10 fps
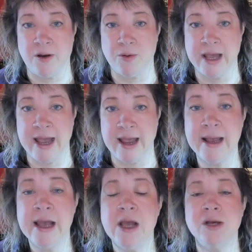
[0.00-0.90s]

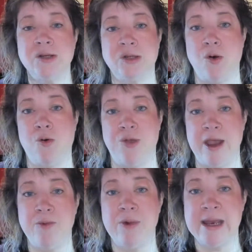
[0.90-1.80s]
Okay, so
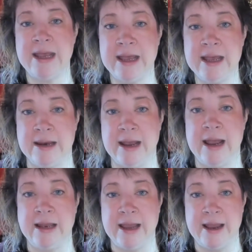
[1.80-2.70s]
they went in
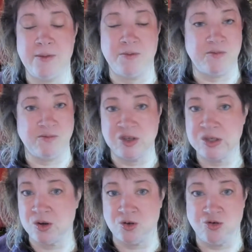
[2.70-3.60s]
and they
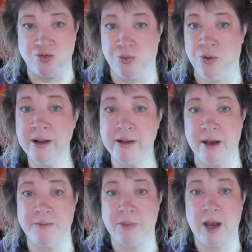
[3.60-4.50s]
just grilled them.